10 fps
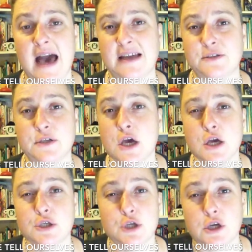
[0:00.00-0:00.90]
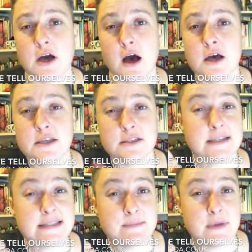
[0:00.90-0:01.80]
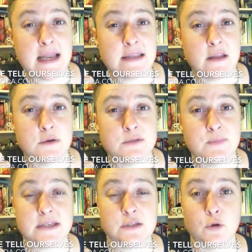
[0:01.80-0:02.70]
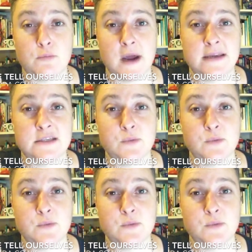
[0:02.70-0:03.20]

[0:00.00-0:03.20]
and sugar does stimulate those bits of your brain as